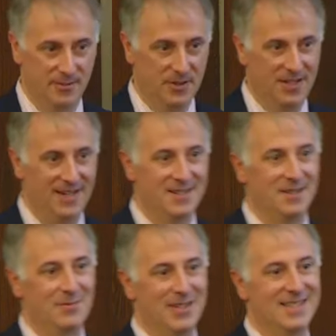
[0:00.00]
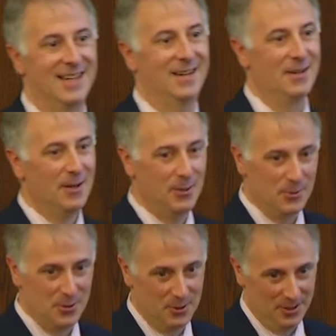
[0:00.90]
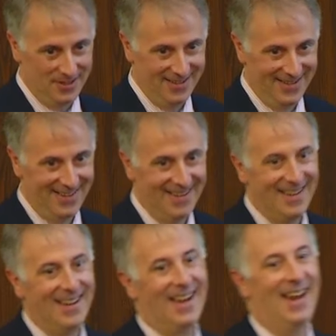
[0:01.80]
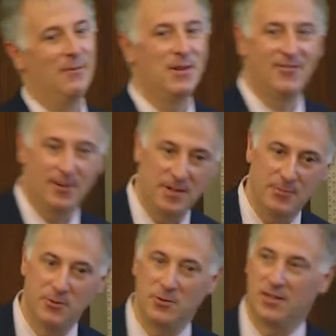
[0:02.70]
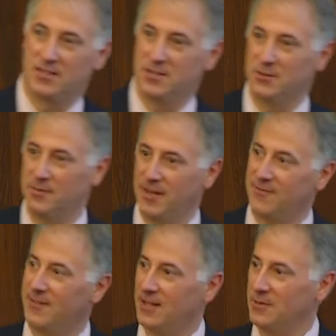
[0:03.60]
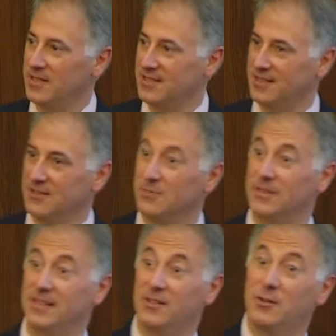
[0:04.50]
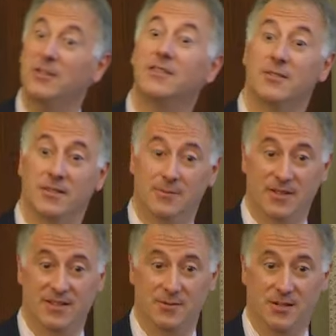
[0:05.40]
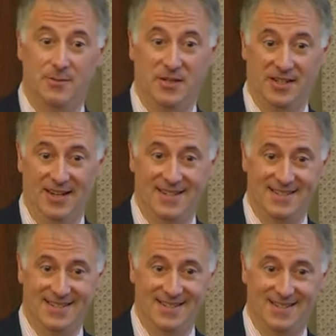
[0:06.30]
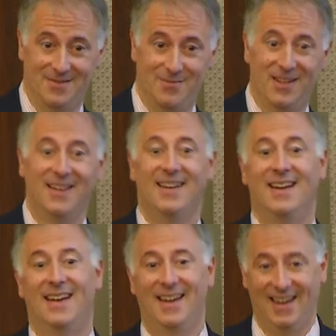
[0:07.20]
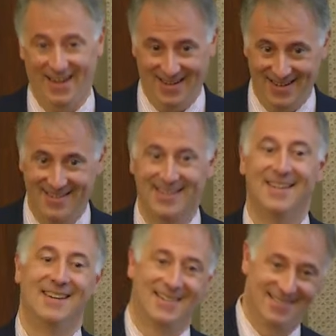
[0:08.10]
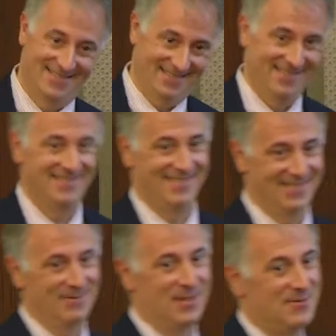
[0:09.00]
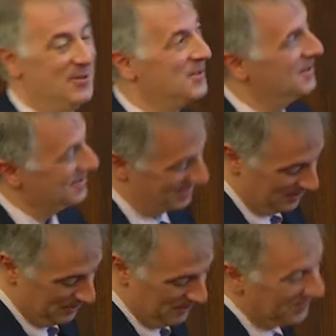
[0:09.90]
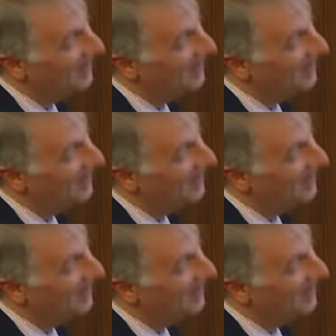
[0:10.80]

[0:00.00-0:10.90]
communication at the bedside who could, and we found people who could show command following signals but then couldn't turn them into a communication system and vice versa. So